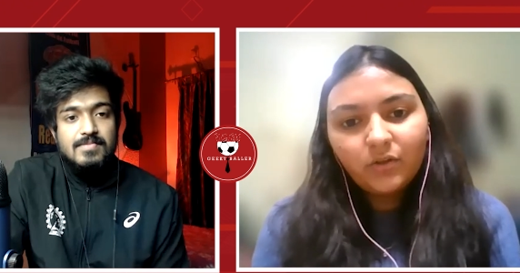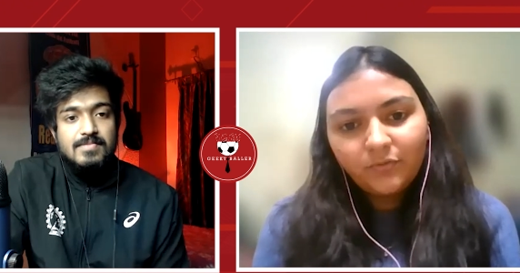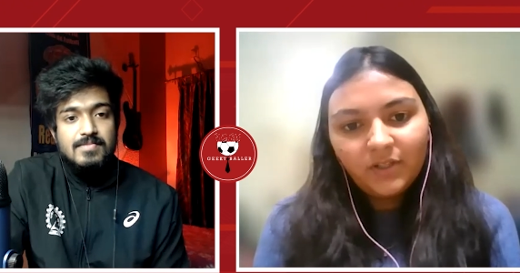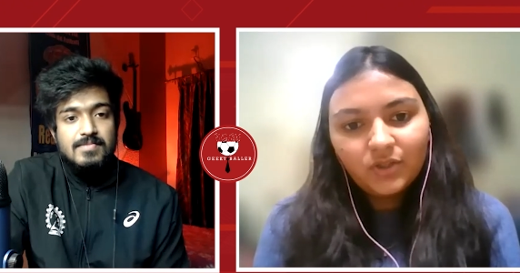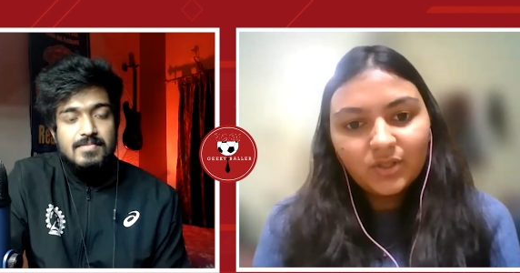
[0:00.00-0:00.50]
Speaker 1: or
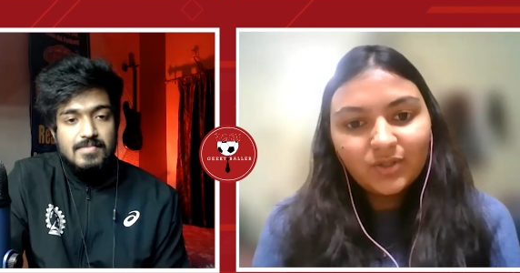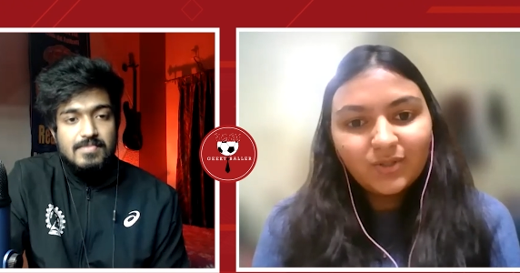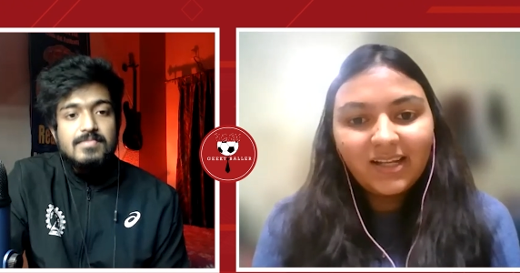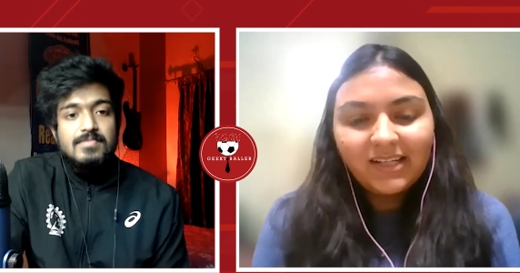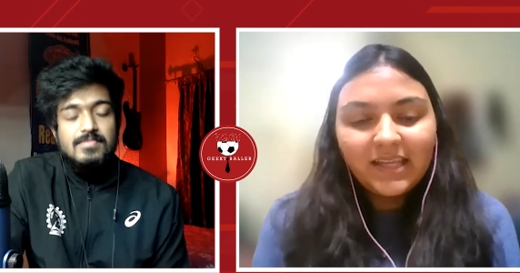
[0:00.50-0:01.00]
feature so
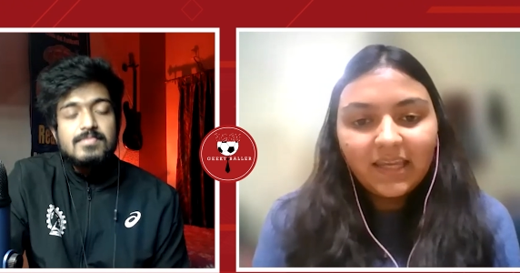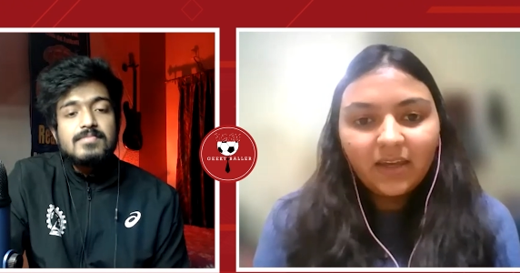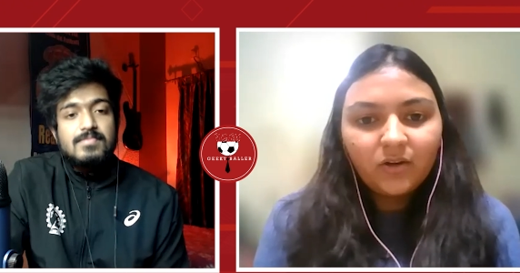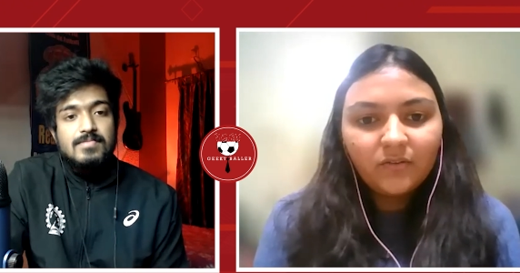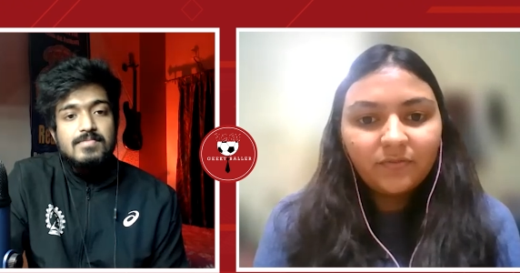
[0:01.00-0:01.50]
they'll take
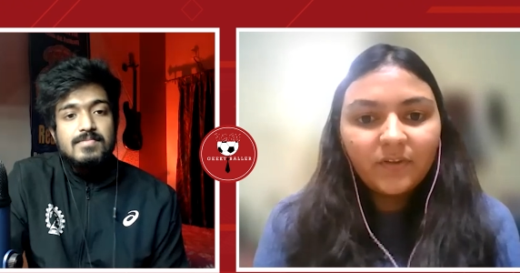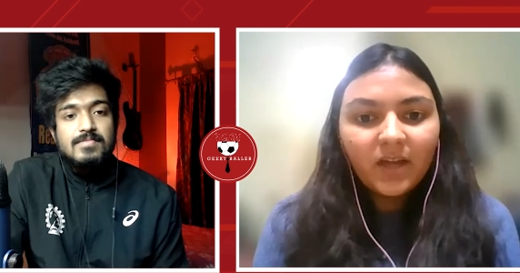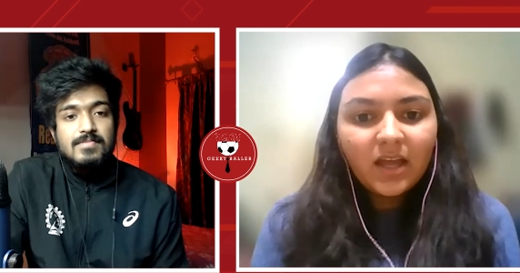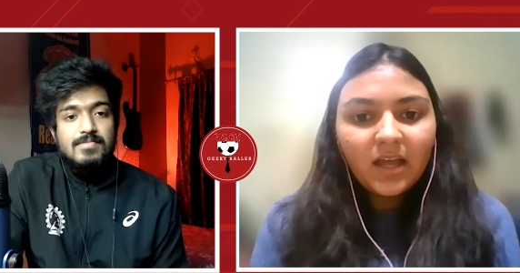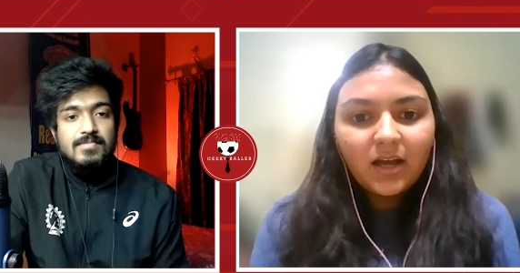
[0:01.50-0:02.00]
care of
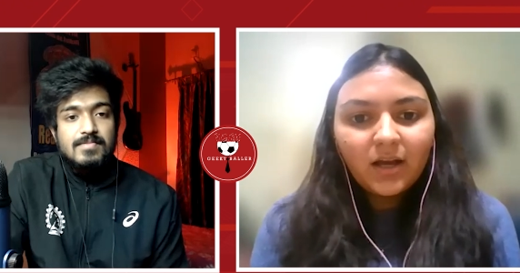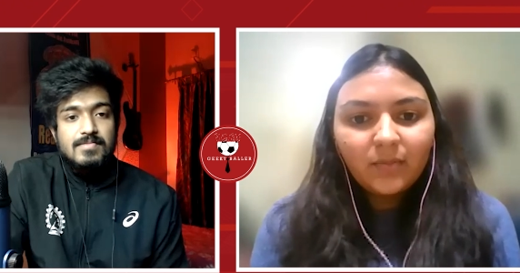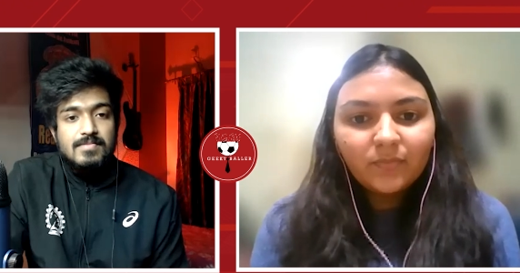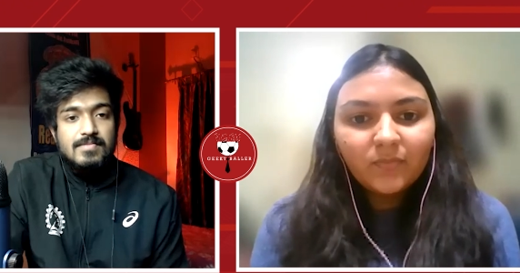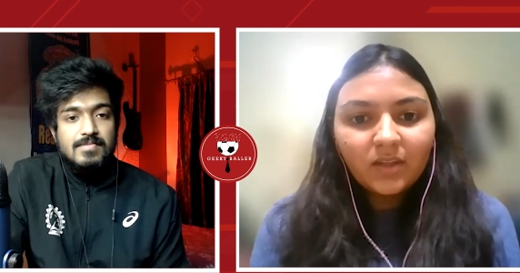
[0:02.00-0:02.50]

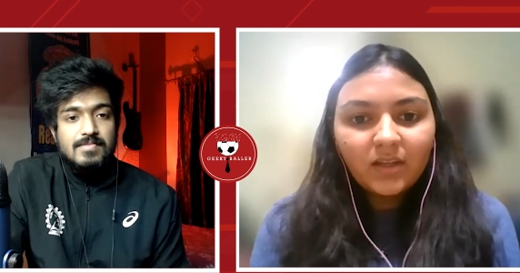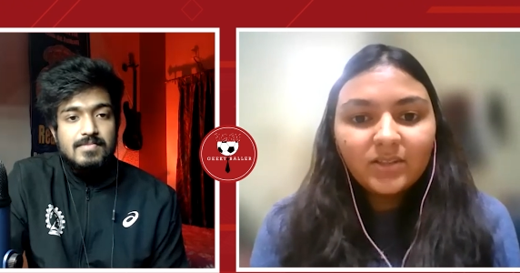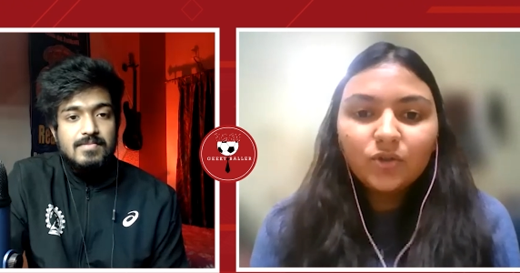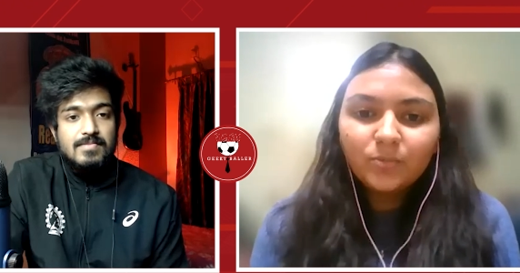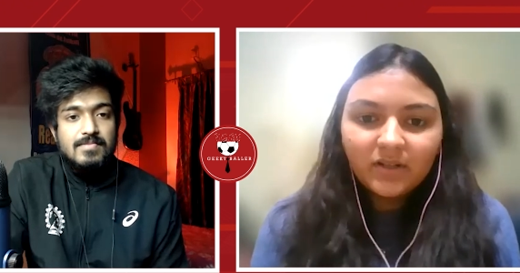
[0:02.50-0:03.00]
um,
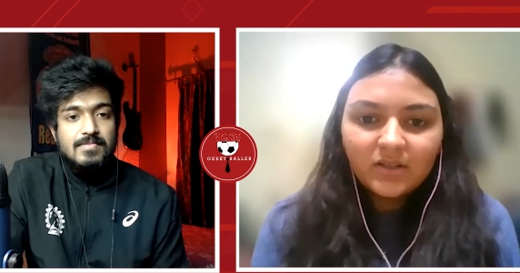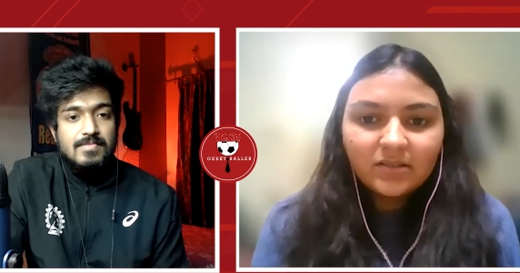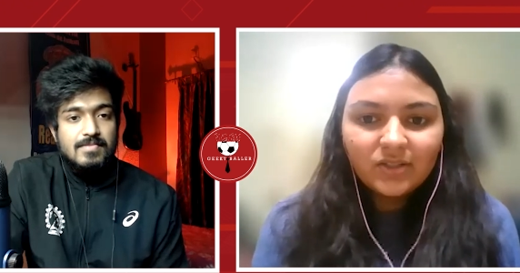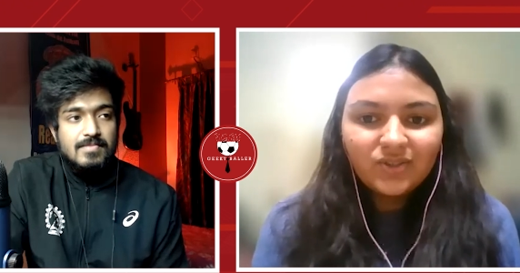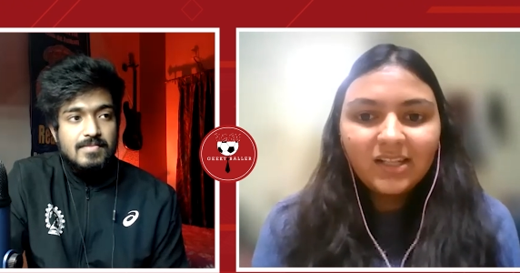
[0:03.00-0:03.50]
consumer
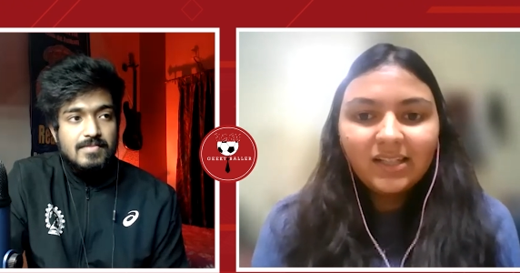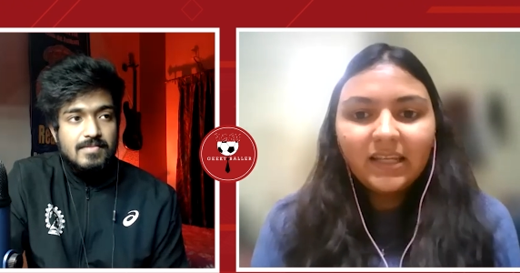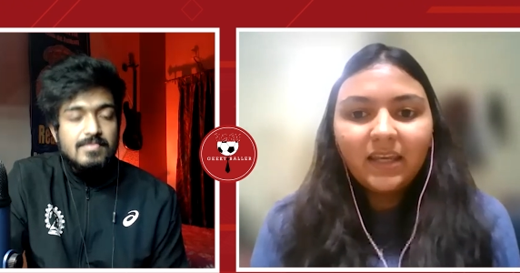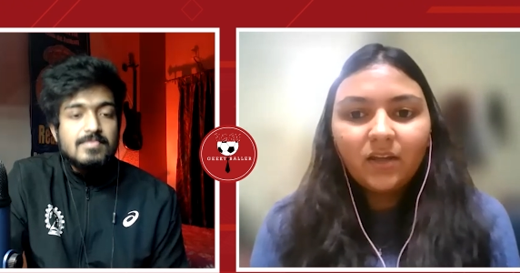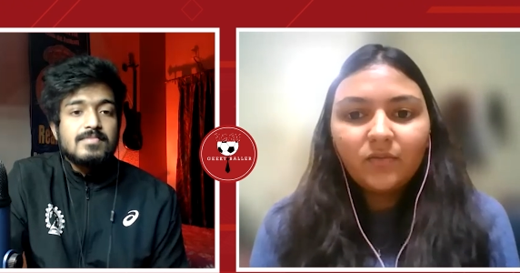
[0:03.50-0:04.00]
research, they'll
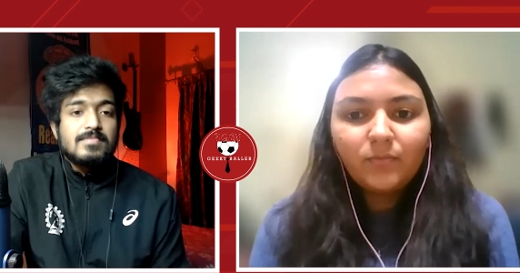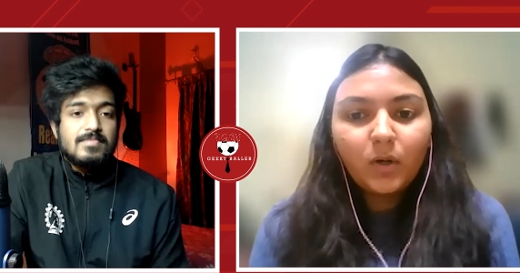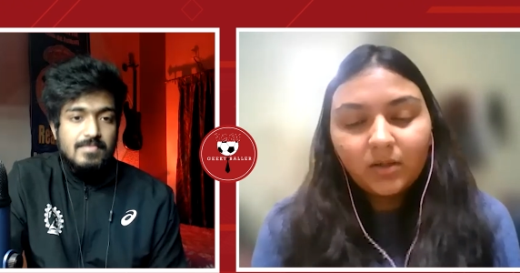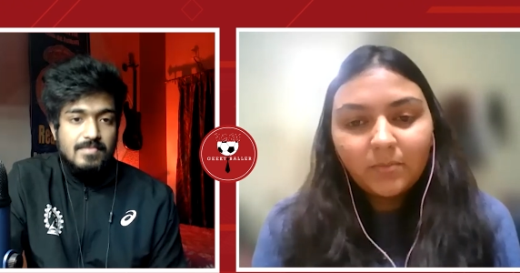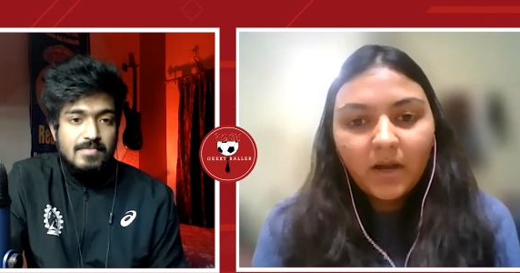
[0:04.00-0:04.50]
take care of
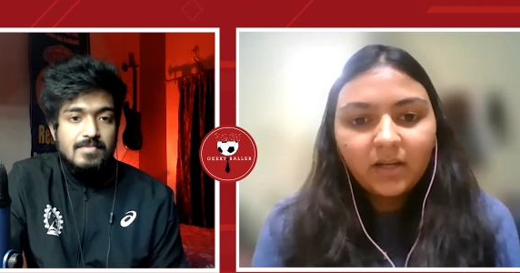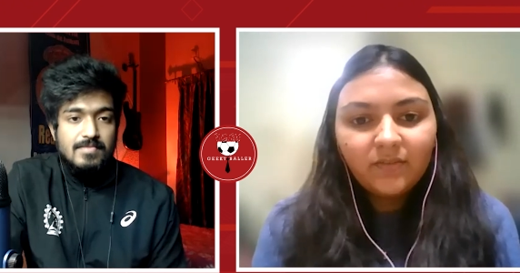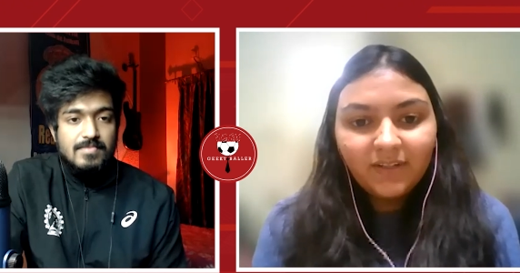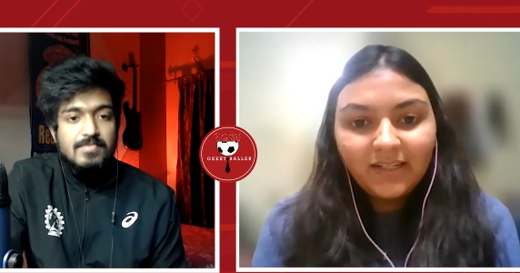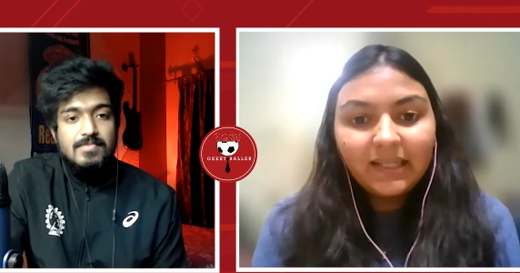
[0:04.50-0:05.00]
product market
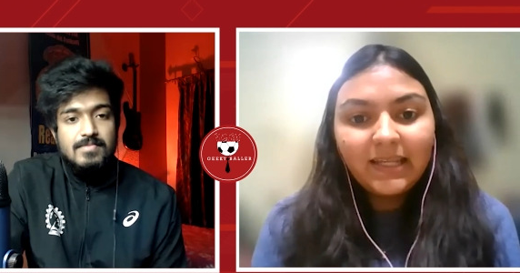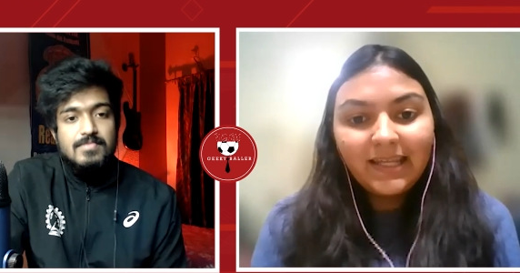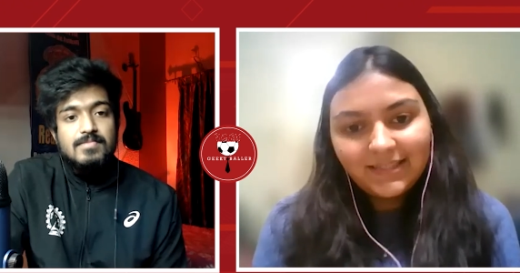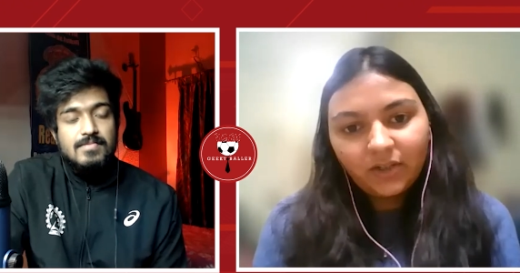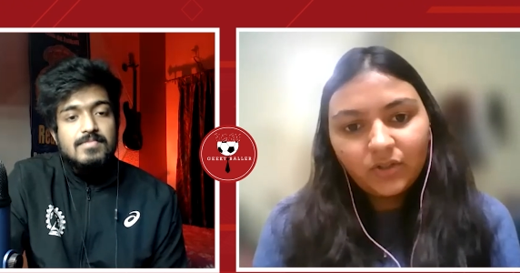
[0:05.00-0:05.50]
fit,
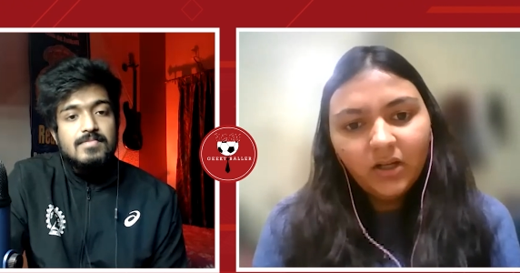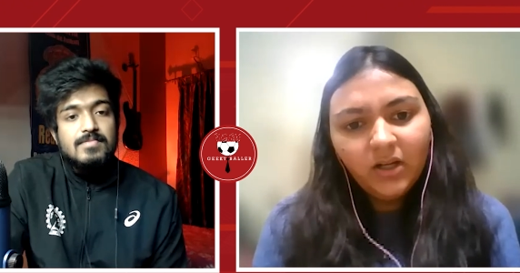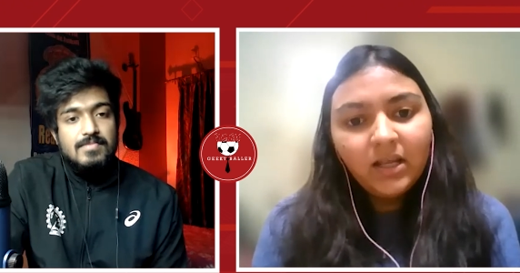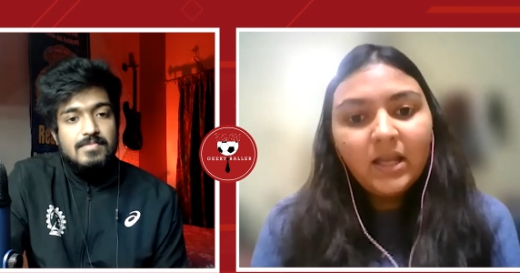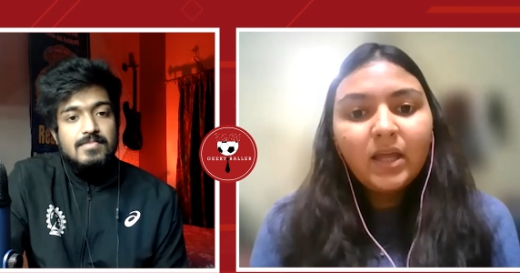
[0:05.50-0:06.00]
etc.
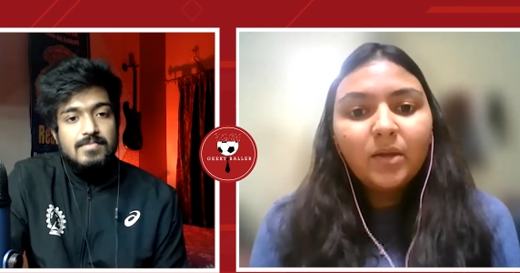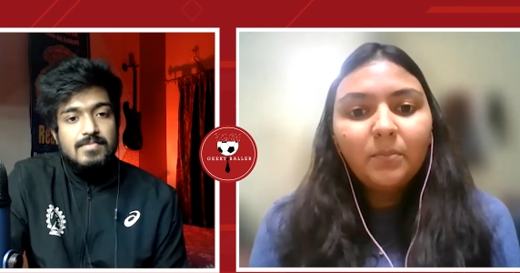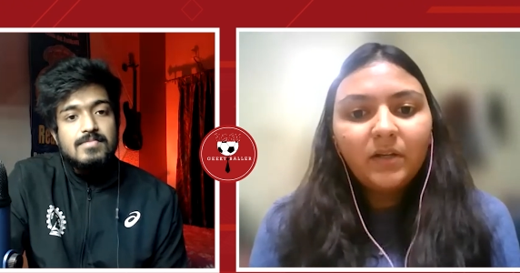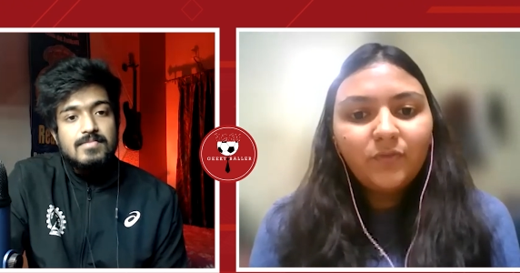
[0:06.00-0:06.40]
But hmm.